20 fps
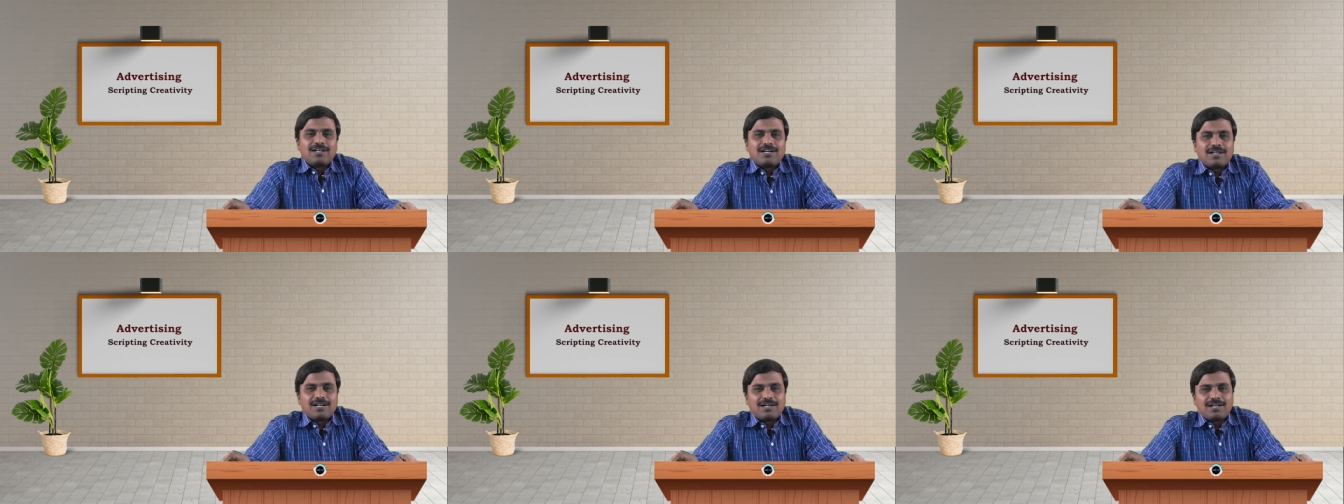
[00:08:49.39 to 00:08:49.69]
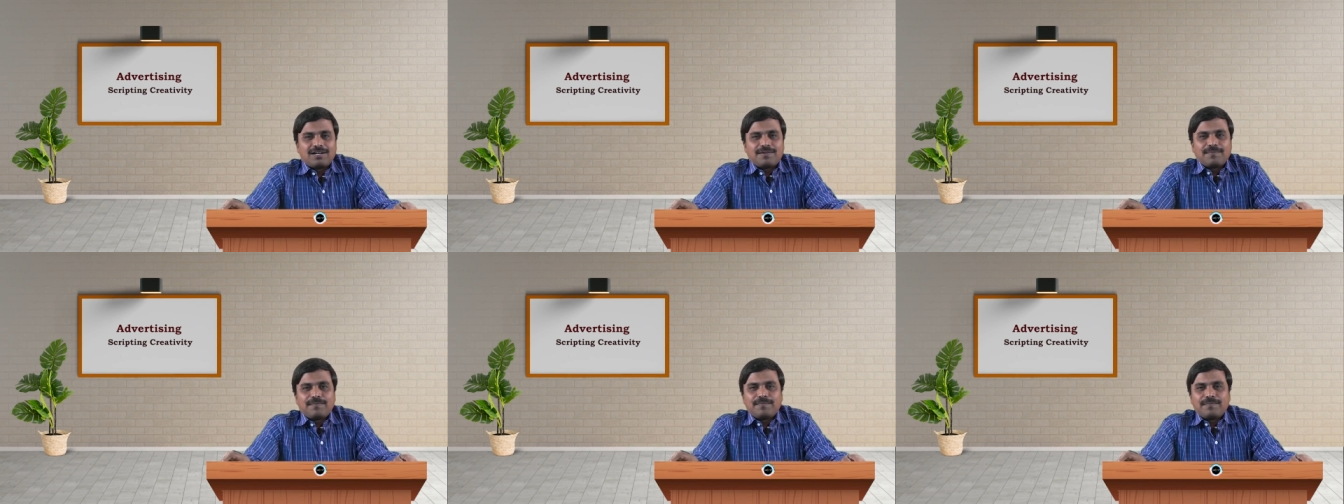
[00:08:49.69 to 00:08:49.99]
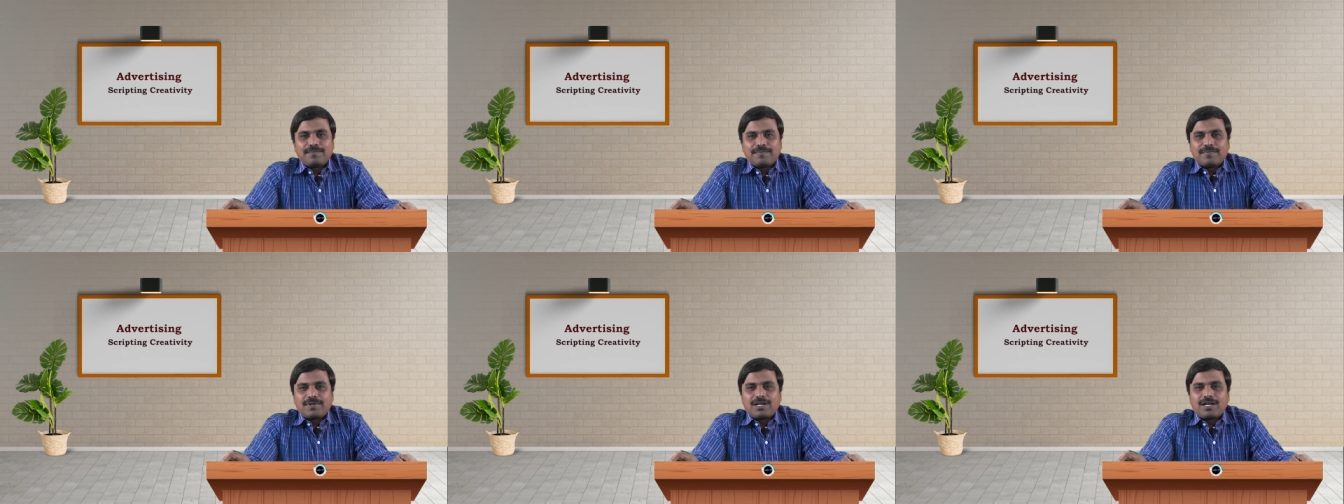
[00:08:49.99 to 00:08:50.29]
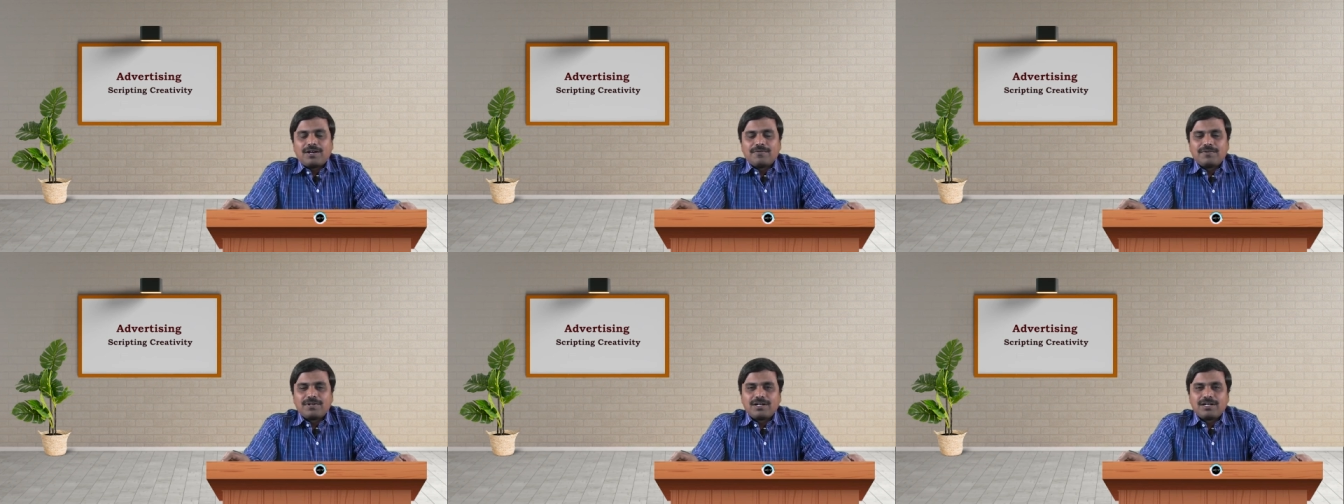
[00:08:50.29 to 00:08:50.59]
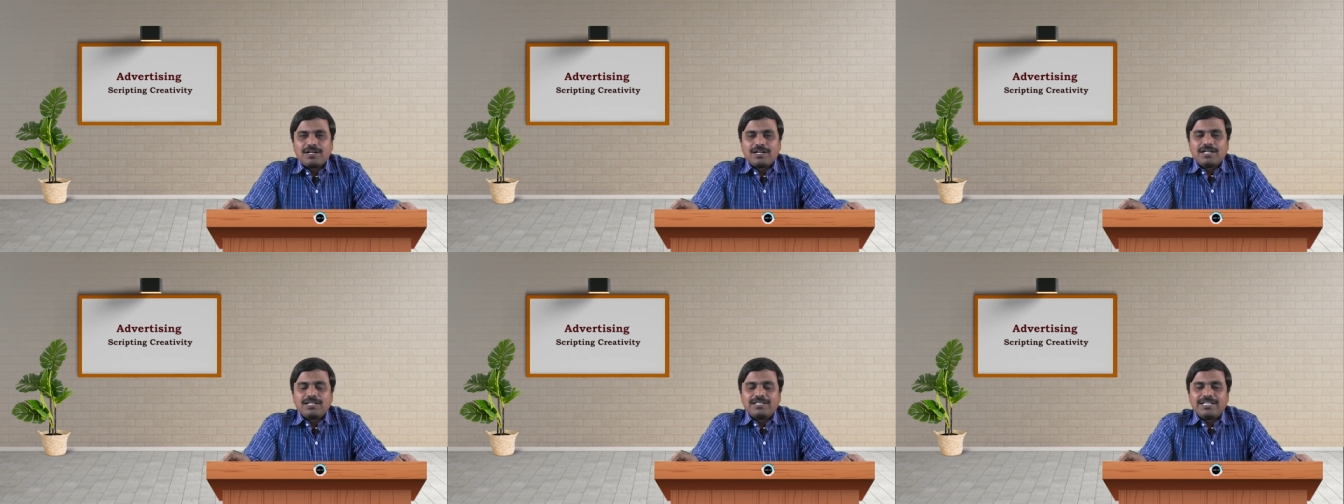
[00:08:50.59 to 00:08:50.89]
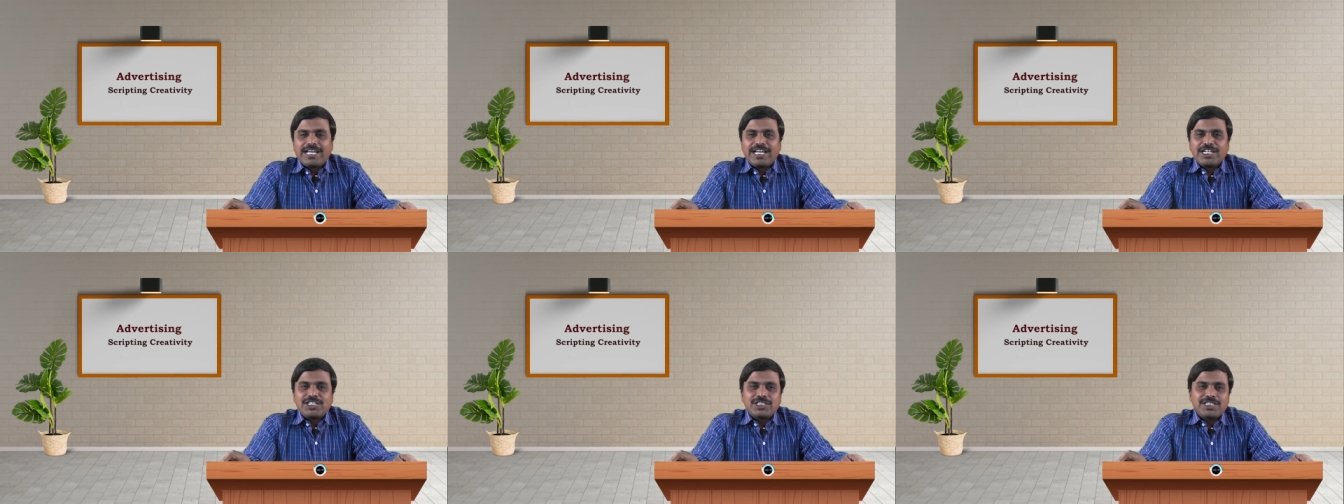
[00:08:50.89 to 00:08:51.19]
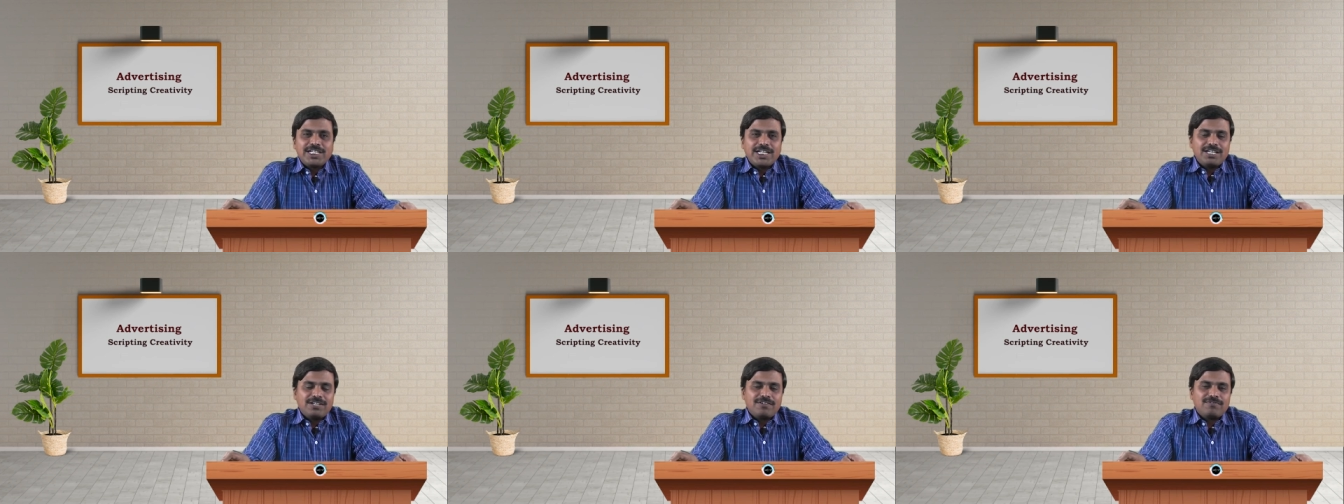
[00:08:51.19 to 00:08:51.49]
our
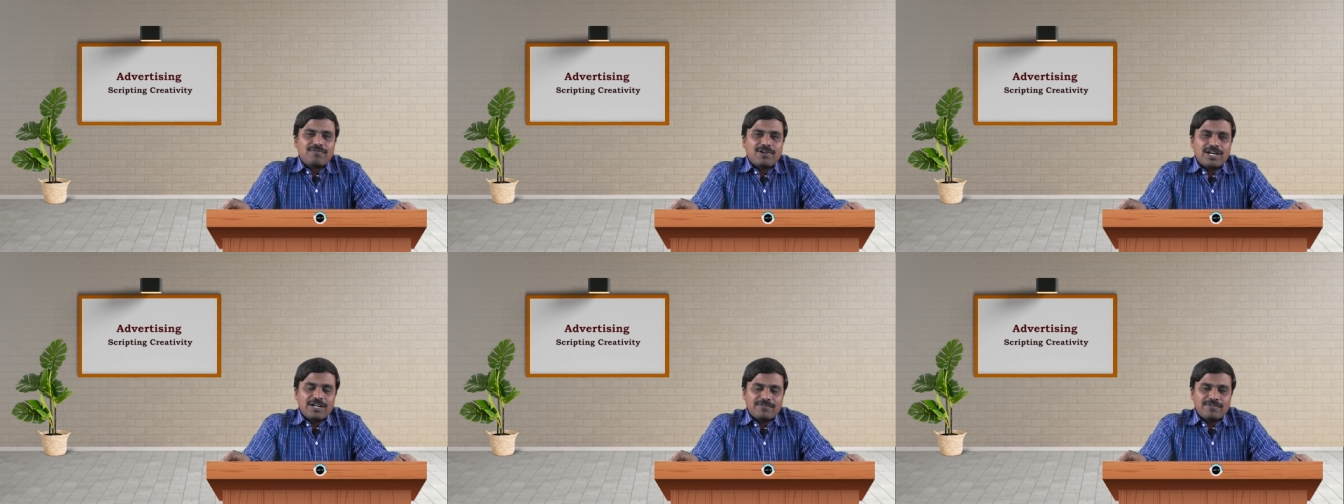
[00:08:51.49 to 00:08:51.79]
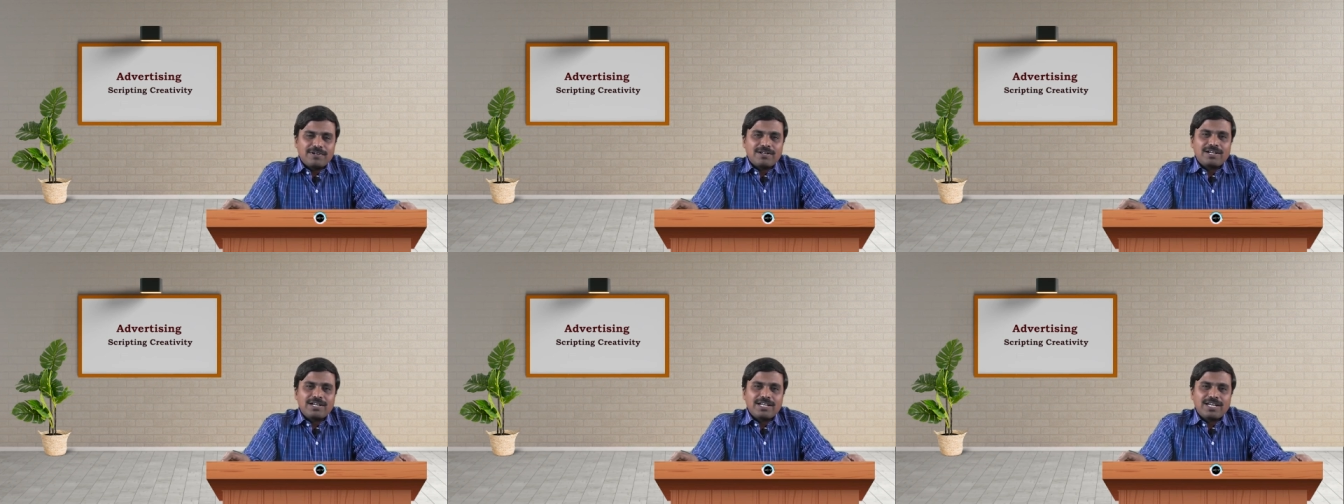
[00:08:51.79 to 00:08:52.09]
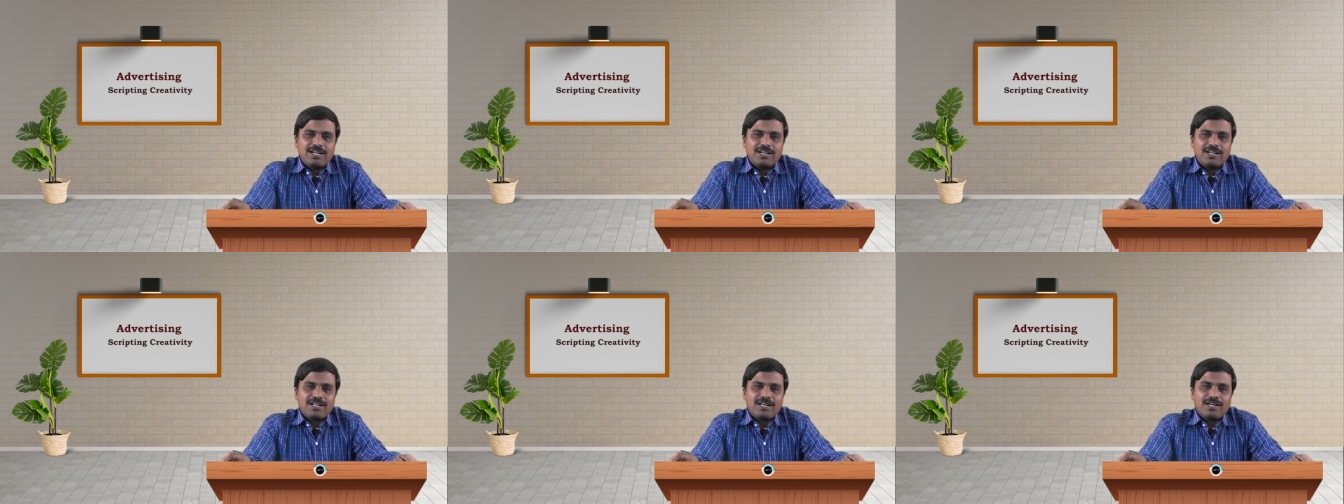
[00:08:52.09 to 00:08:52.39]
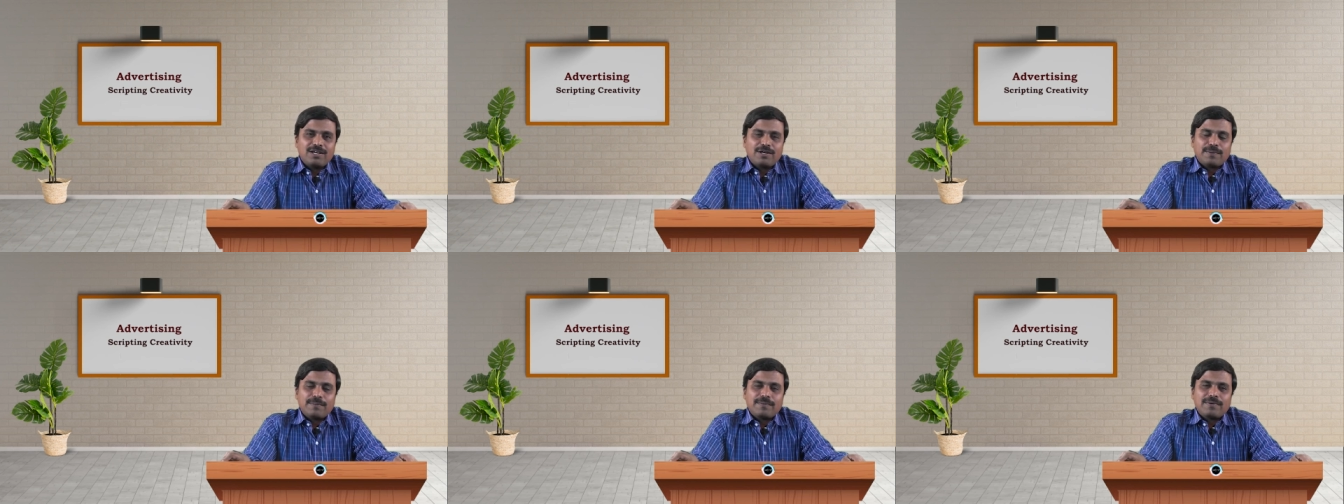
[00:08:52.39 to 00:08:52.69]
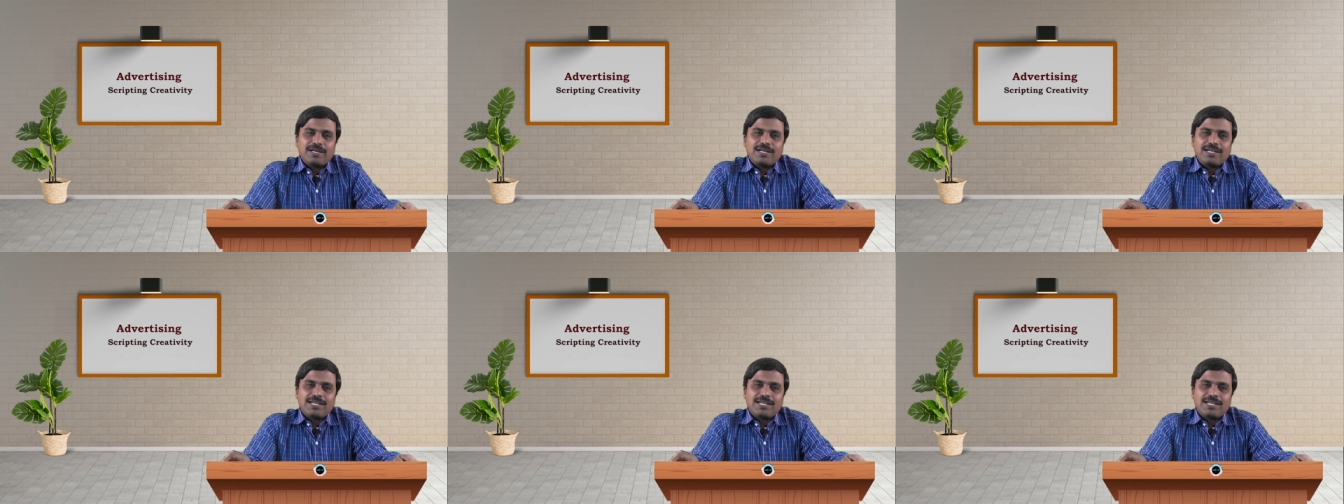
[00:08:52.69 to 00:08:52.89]
Deshi flavor in